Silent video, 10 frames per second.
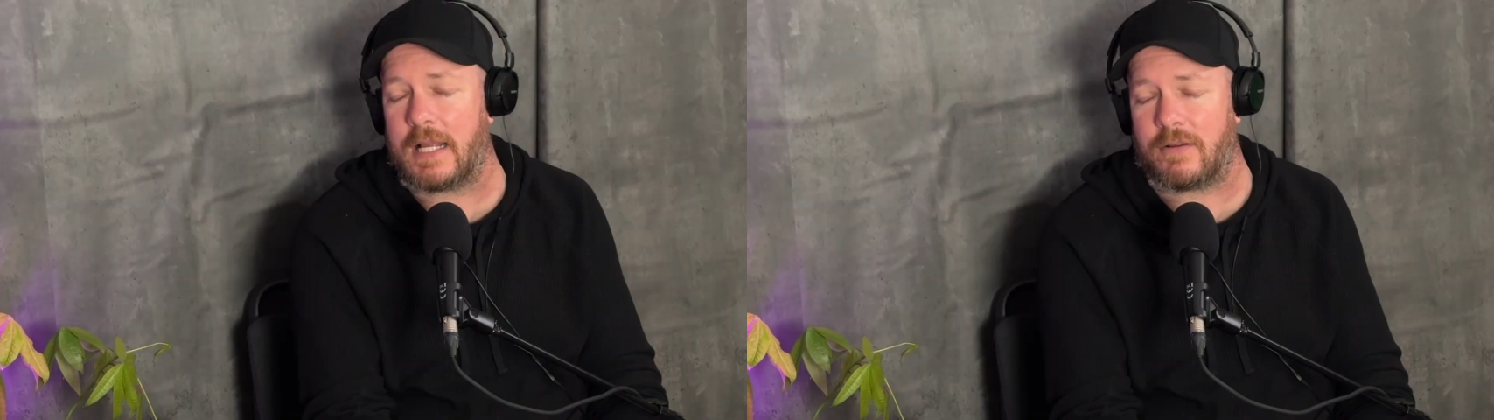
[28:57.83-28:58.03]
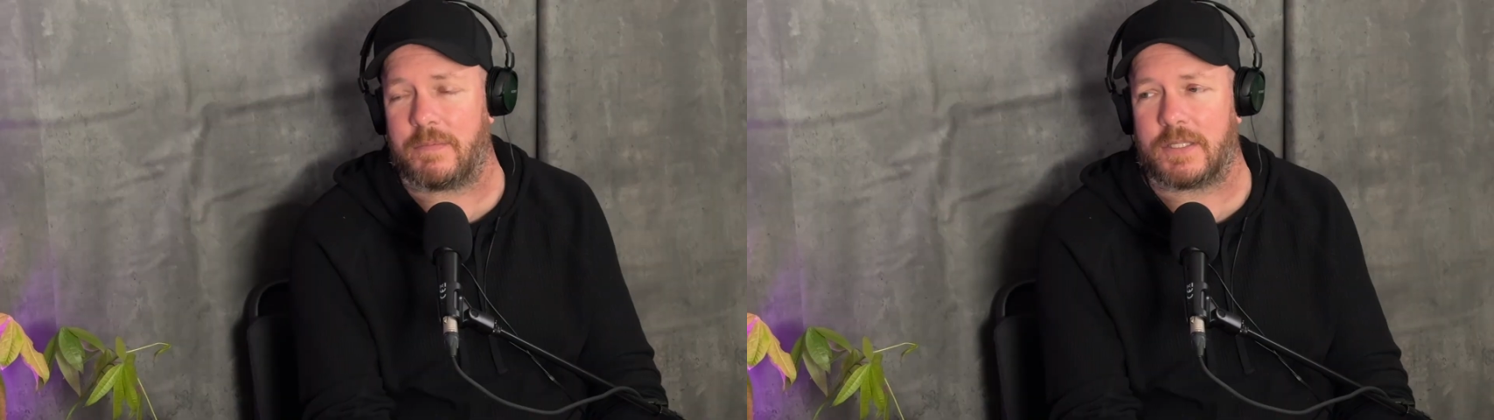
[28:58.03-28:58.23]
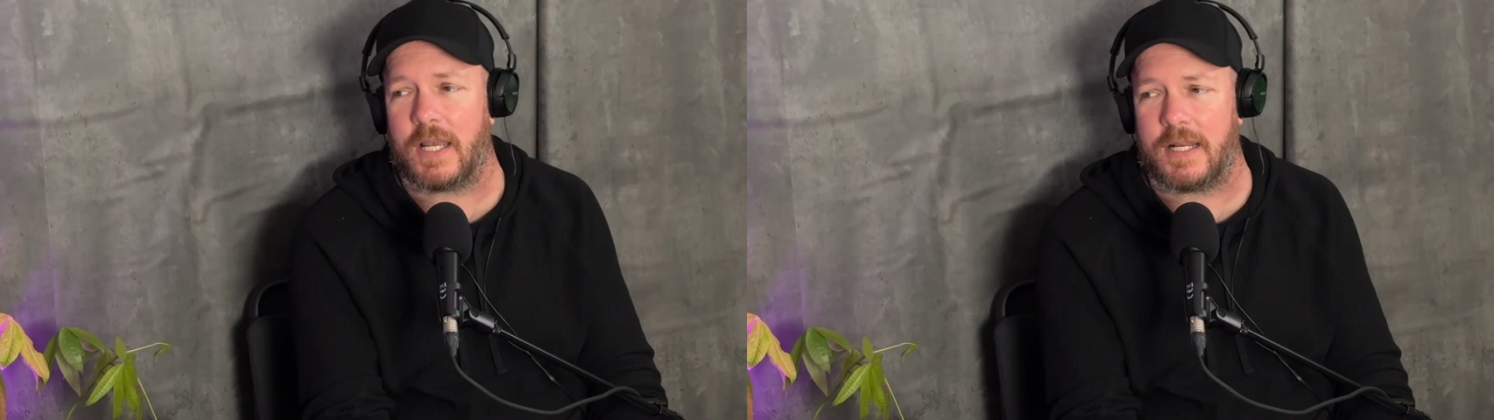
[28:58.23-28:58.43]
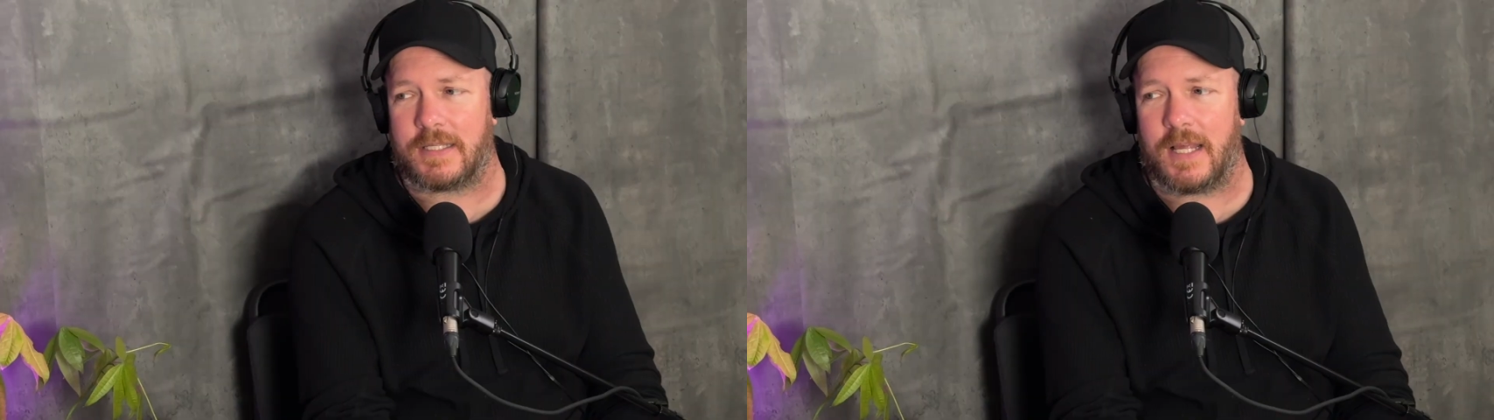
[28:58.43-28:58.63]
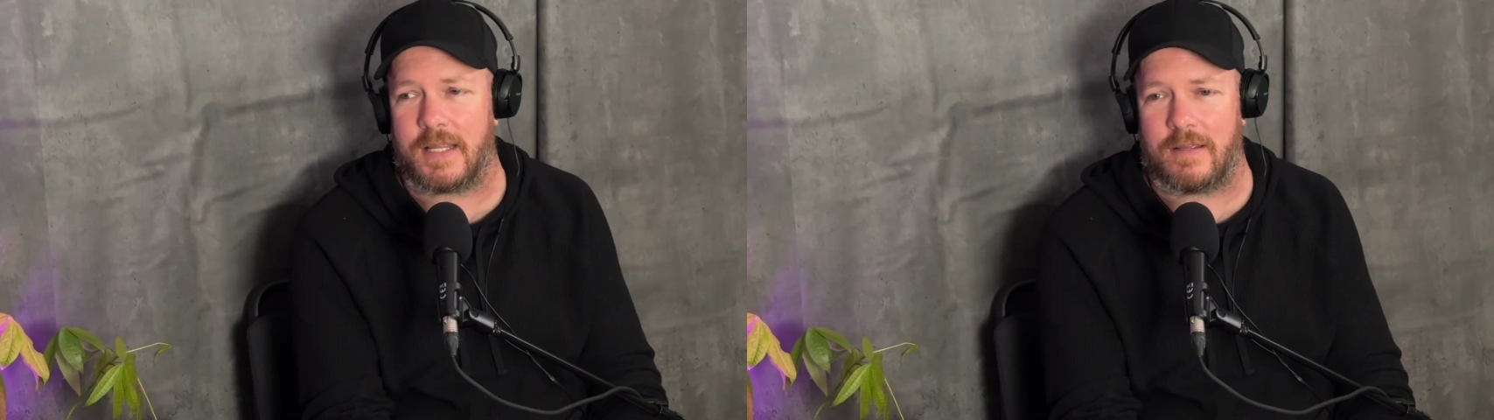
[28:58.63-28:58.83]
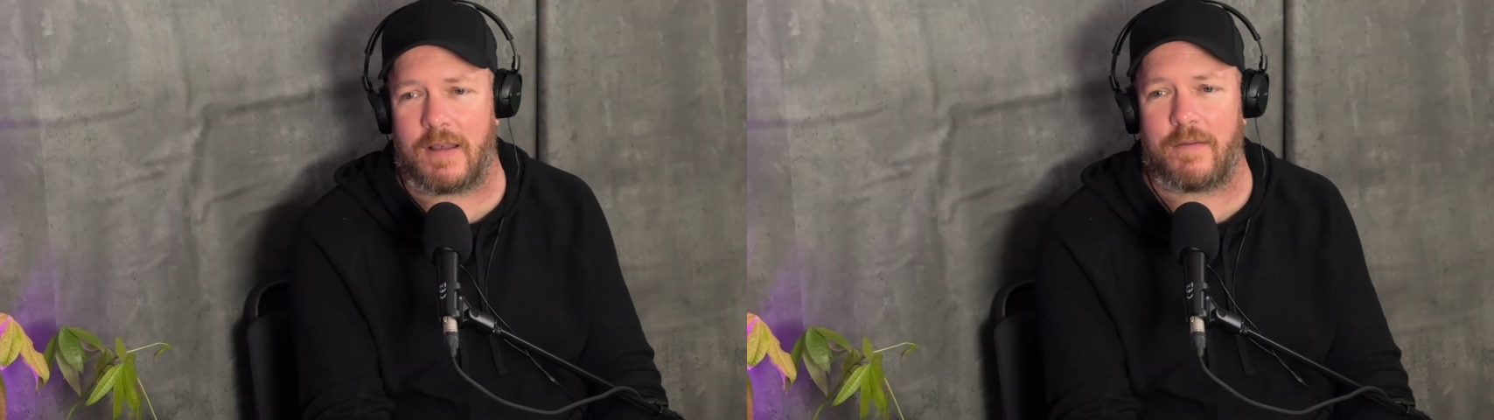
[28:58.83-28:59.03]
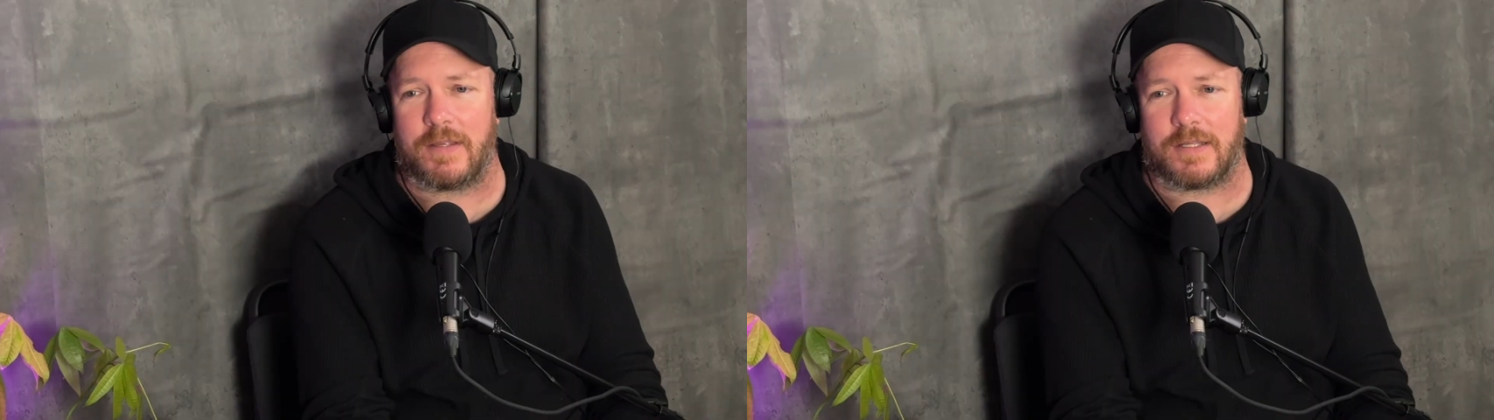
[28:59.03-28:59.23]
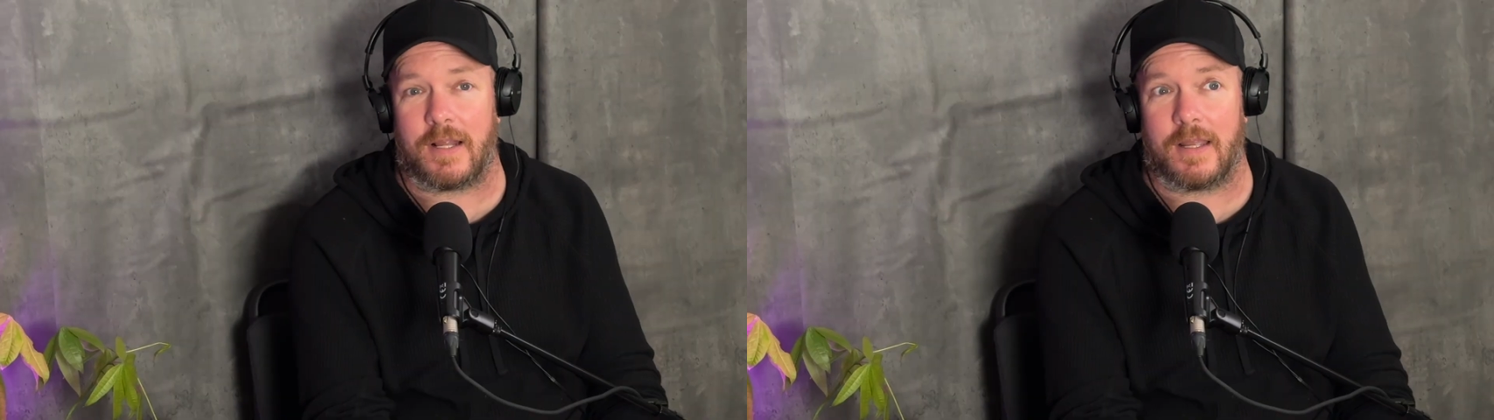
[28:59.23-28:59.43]
what I'm saying is that you have
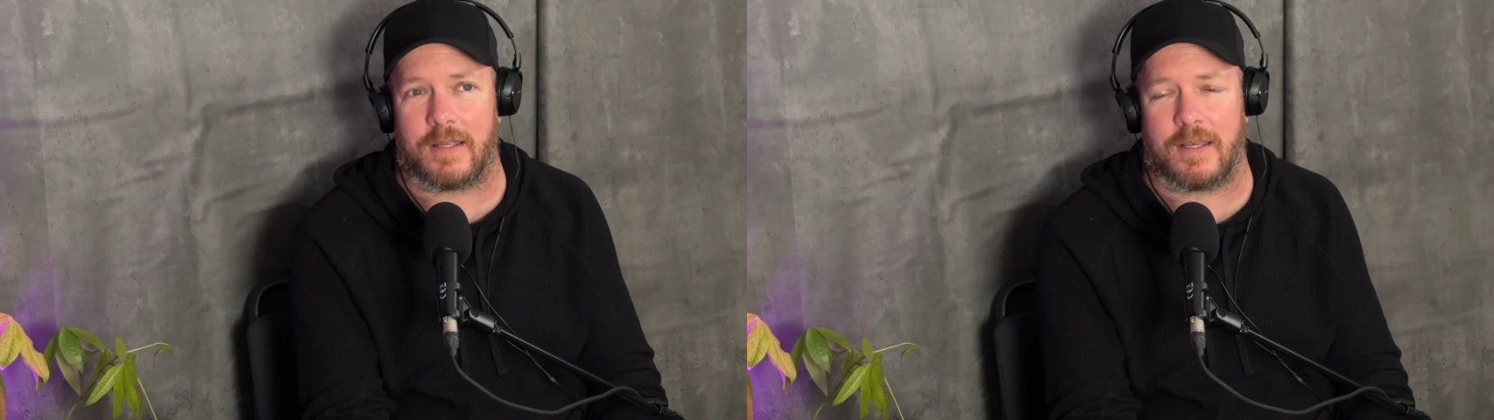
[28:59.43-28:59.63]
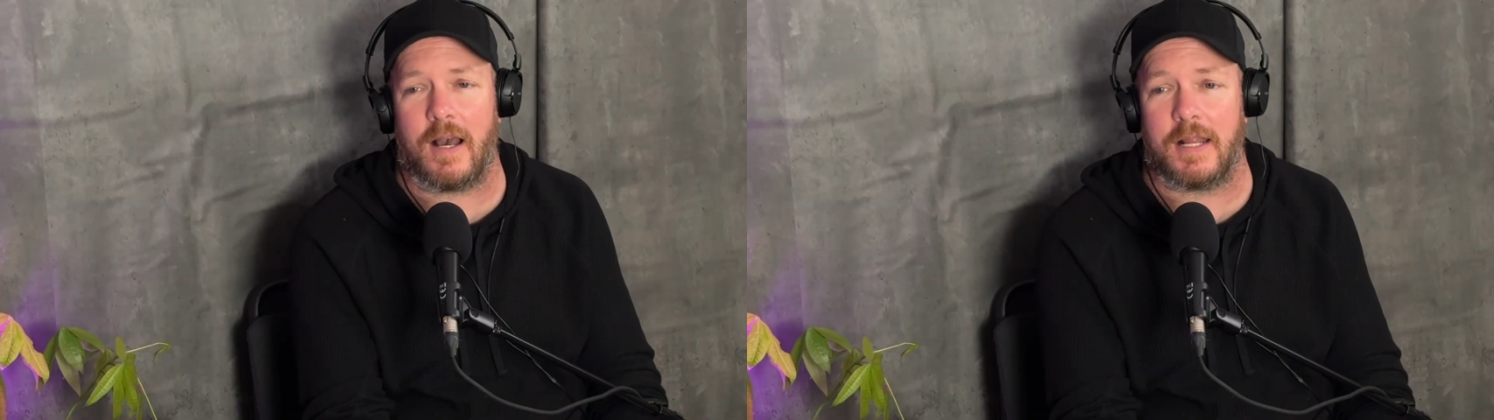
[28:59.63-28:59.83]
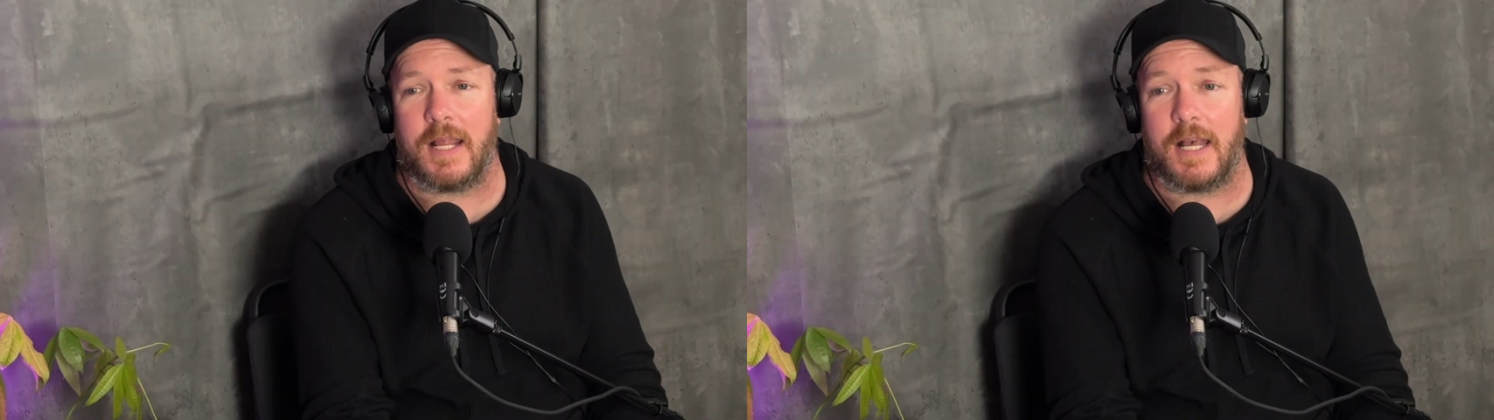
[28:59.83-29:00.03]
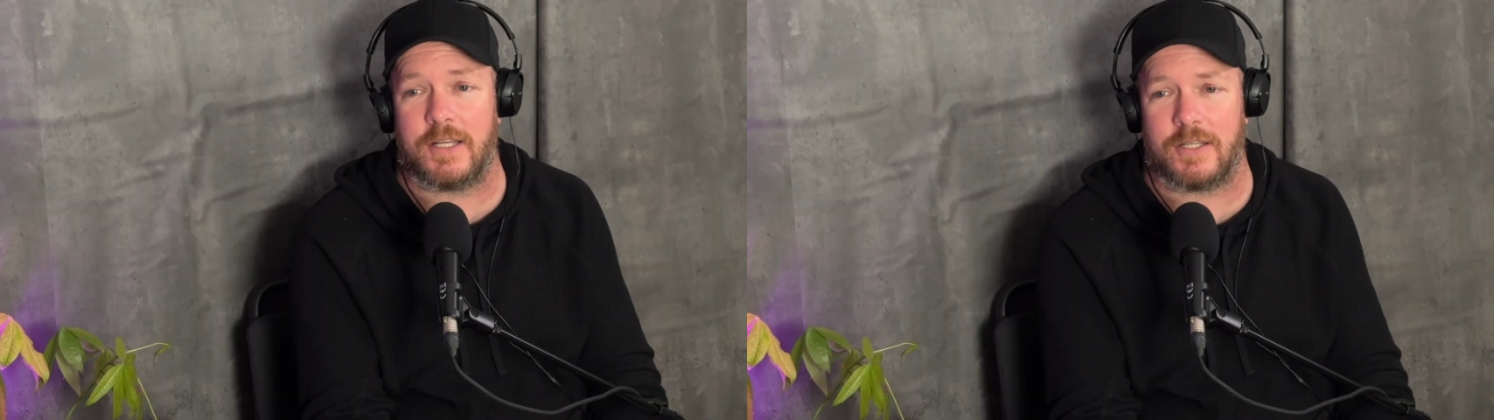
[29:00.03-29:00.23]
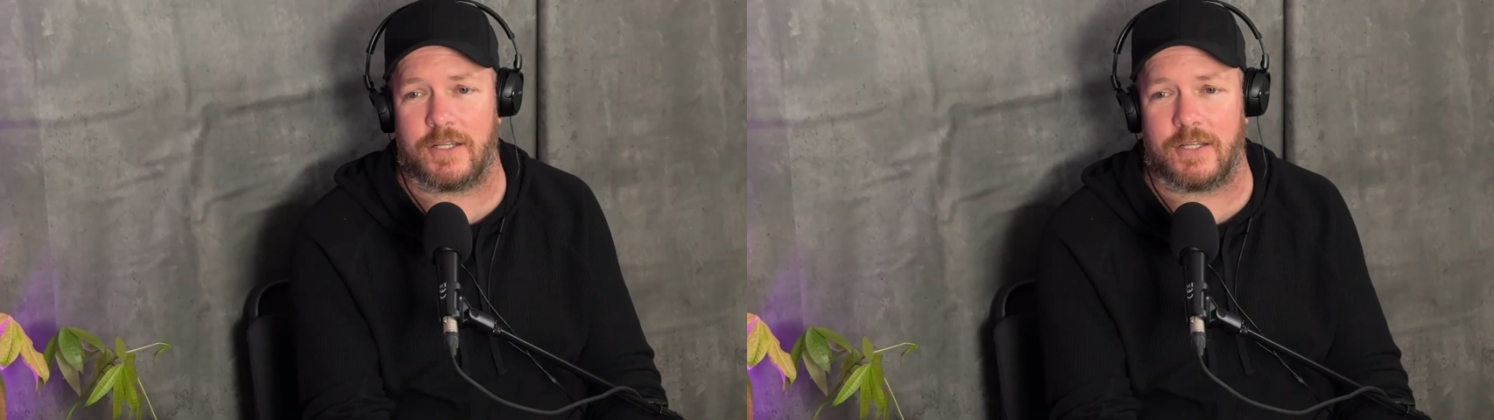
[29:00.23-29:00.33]
this like cutting edge,